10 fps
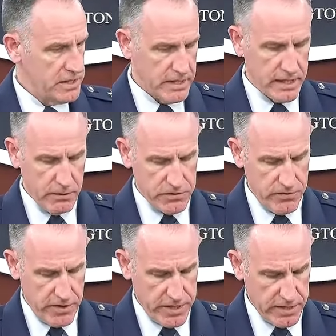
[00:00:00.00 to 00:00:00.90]
I think I was
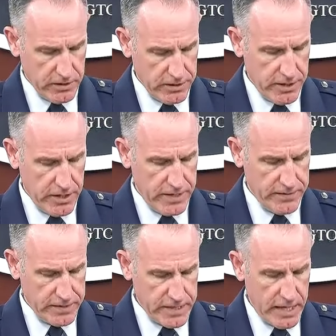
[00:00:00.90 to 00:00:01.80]
very clear at
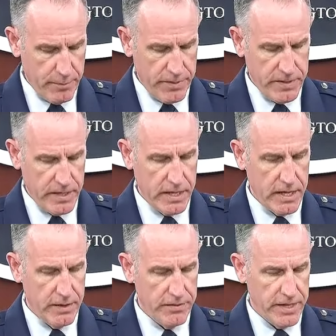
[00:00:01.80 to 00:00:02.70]
the top
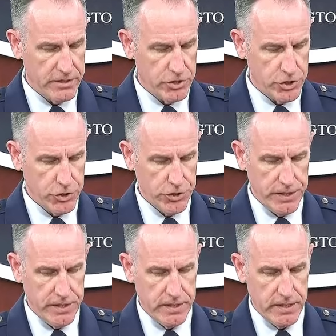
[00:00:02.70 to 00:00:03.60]
uh, that
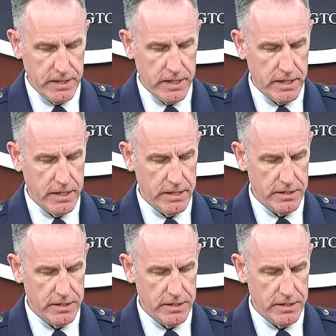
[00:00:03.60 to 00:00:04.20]
should uh,